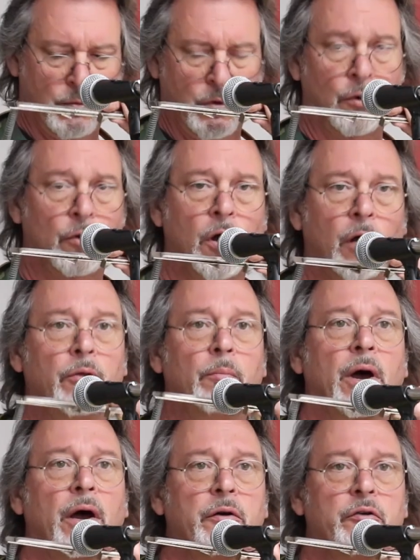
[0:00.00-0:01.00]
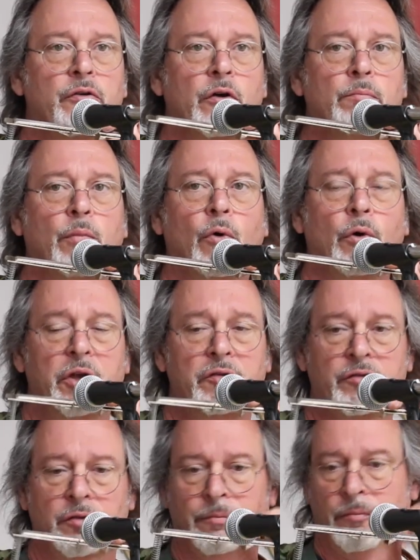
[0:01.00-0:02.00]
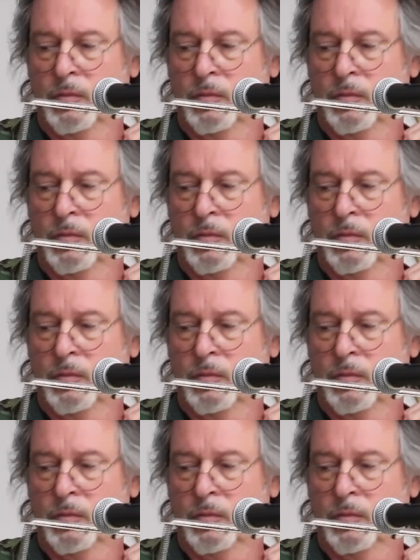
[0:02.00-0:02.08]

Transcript: who called the miners her boys.